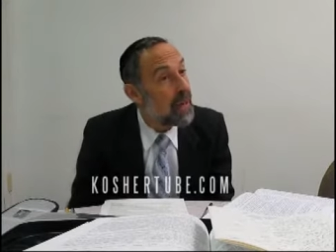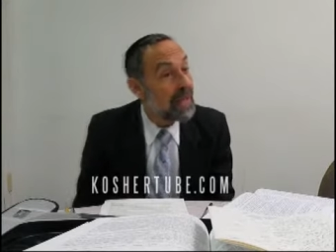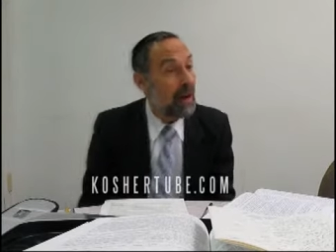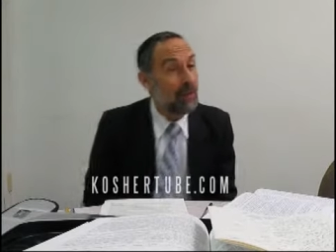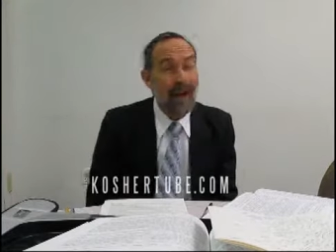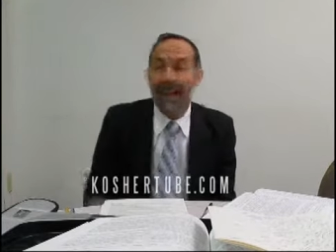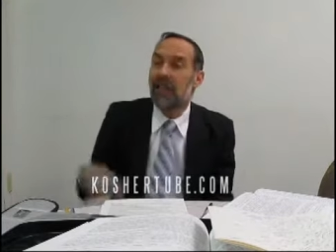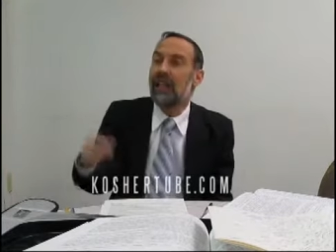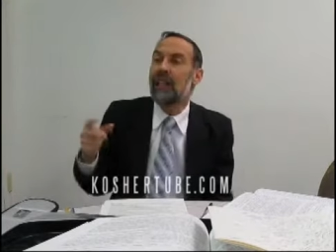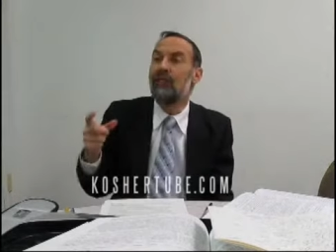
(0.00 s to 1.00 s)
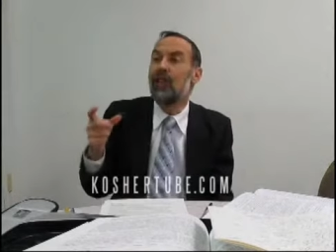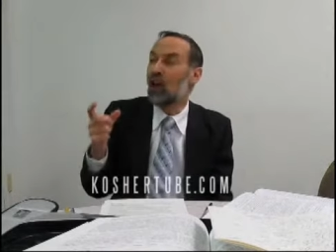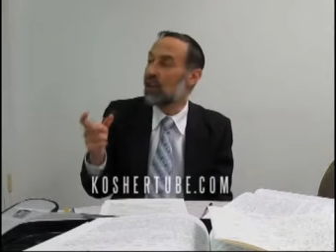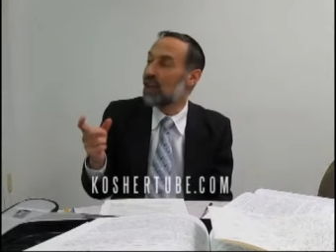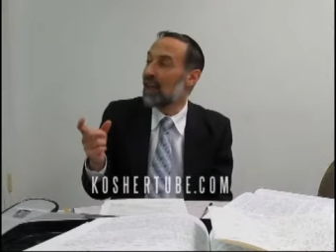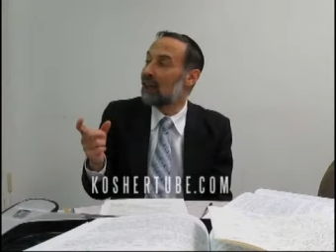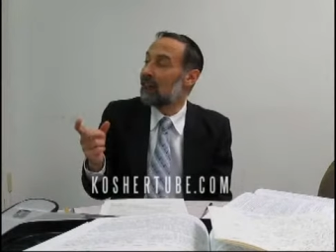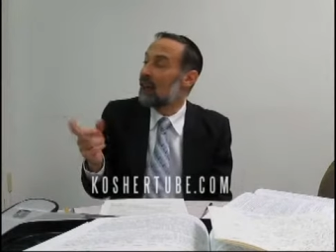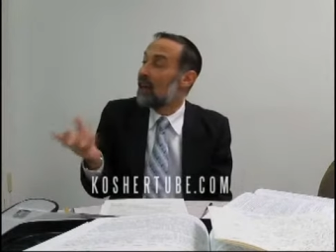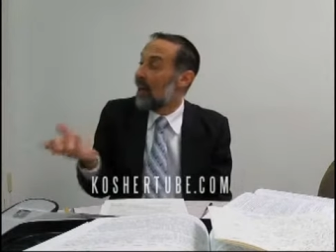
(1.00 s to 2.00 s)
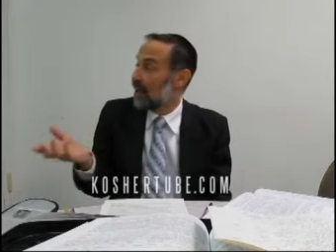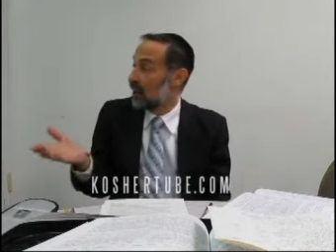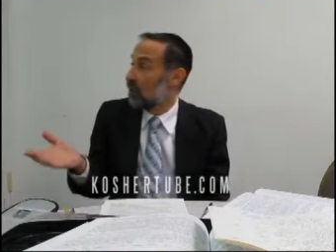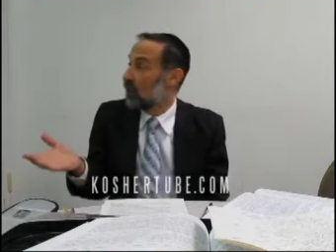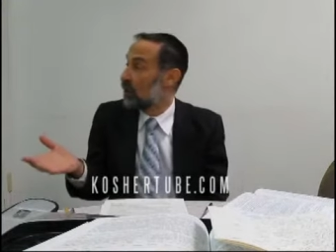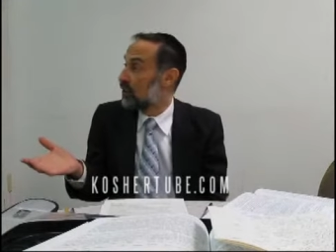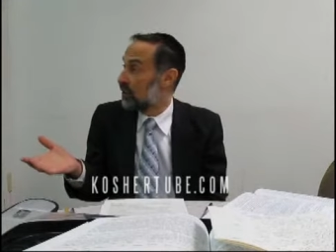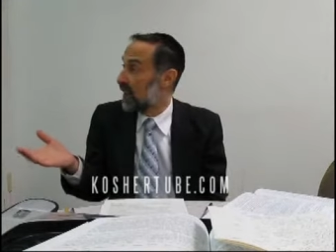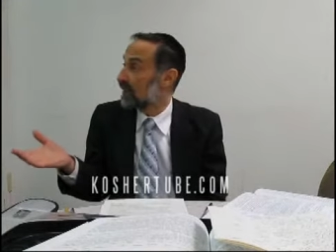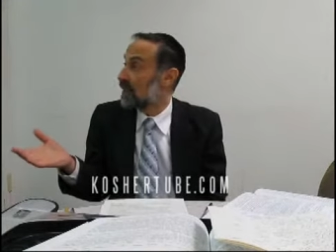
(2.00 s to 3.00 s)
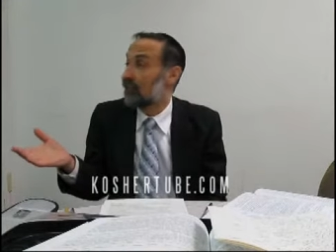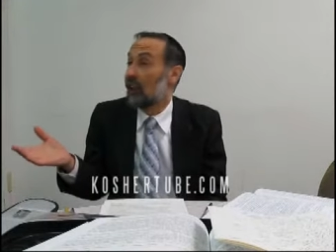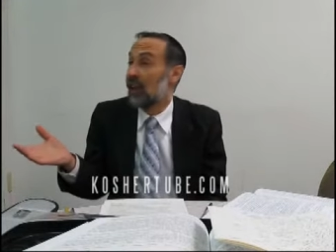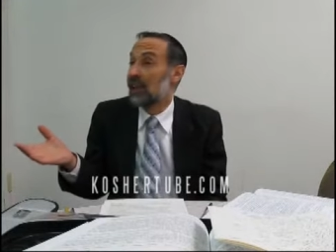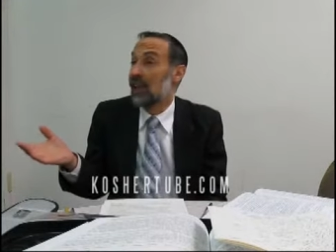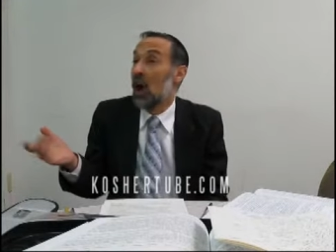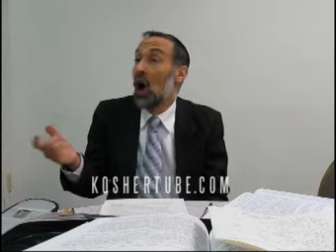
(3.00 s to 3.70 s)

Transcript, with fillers: Now imagine if Yosef, as the Torah testifies,